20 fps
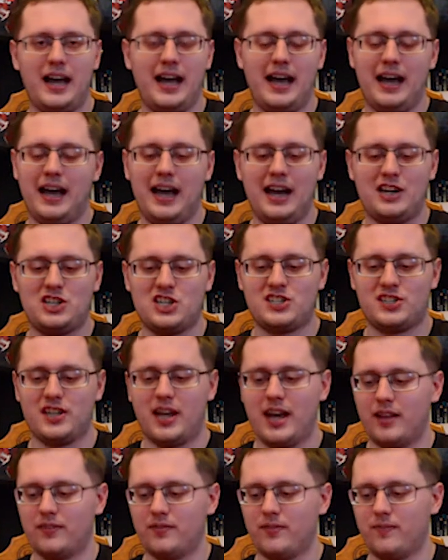I just
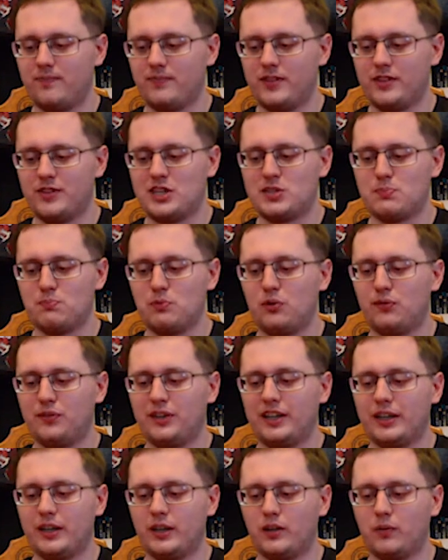thought this
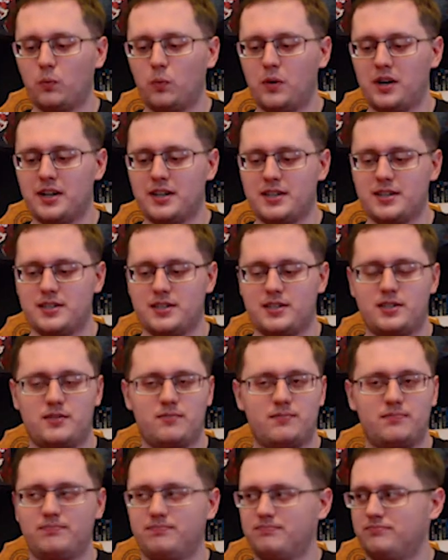movie
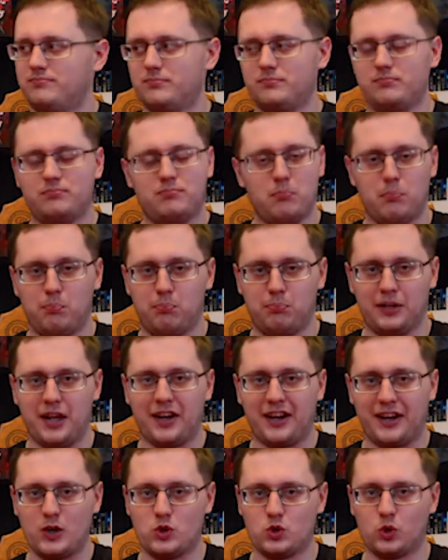was
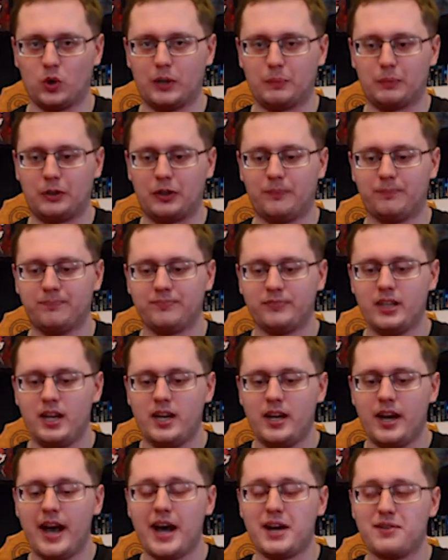bloody enjoyable.
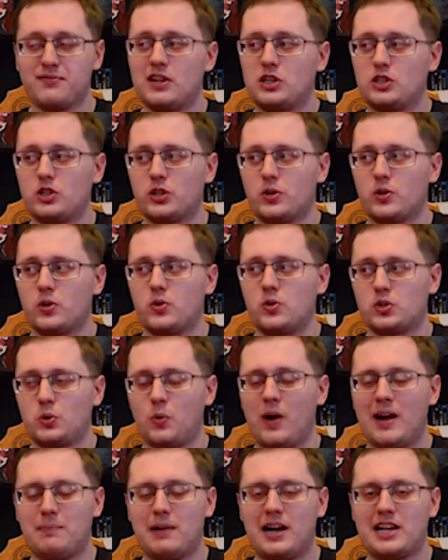It features
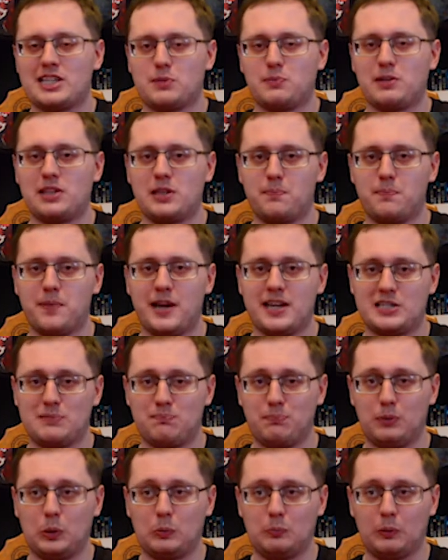quite possibly the
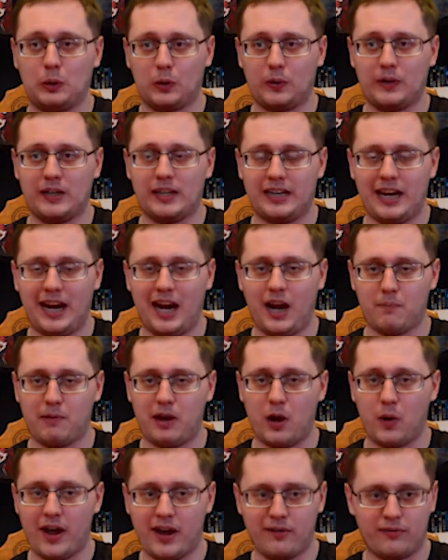best Bill Murray
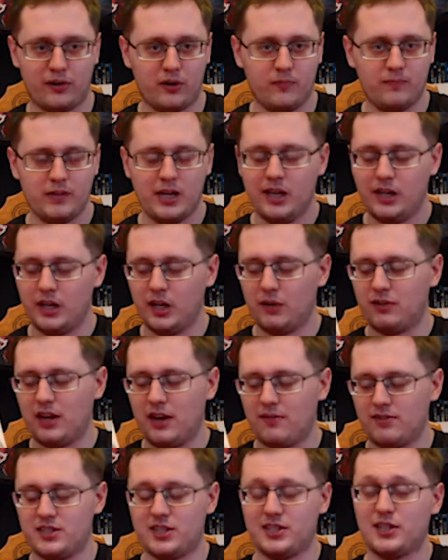cameo ever. If you
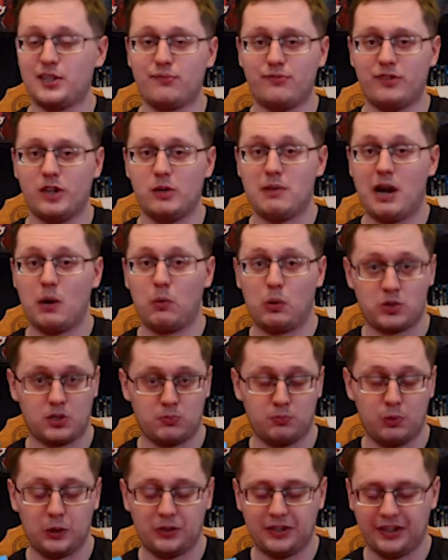haven't seen the film, I won't
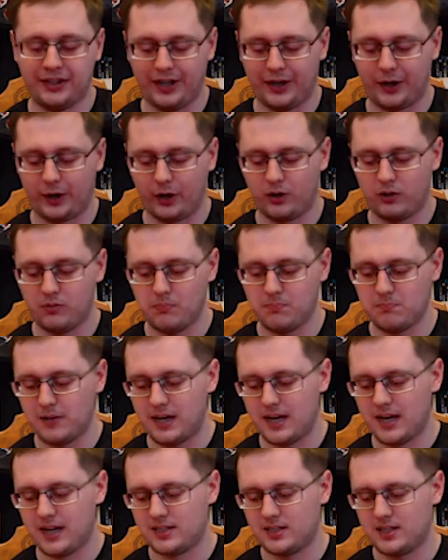spoil it here,
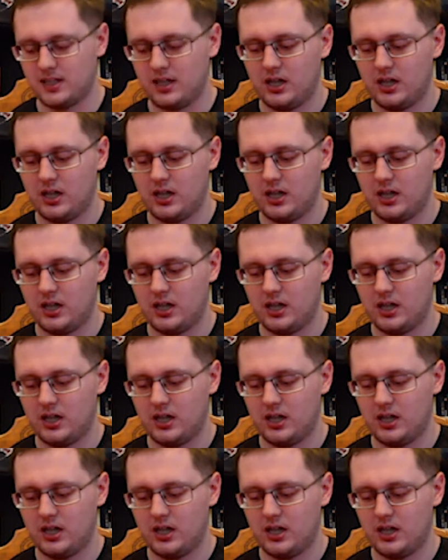but